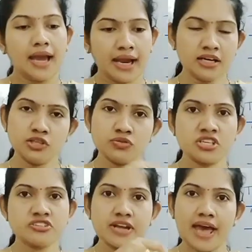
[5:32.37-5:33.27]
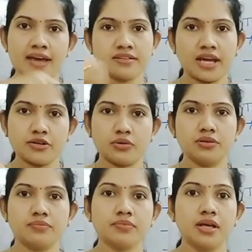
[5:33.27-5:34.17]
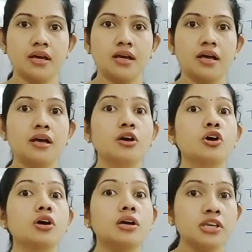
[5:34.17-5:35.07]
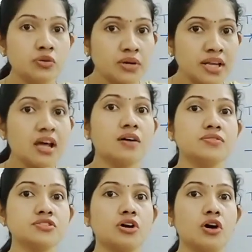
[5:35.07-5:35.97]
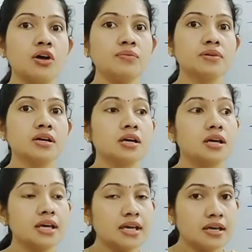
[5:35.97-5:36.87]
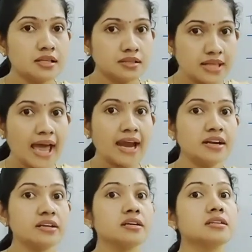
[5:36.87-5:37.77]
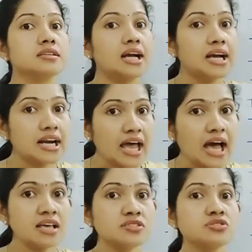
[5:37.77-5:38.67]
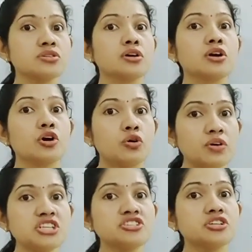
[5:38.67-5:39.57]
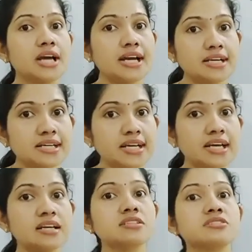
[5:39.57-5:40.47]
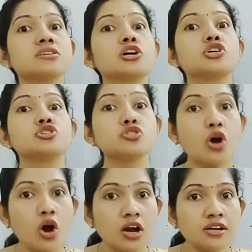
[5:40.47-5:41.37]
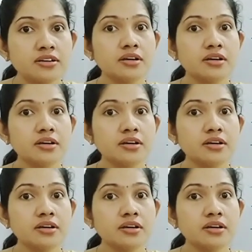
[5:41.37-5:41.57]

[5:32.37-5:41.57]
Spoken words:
and you just try that one. You can observe that the glass which contains salt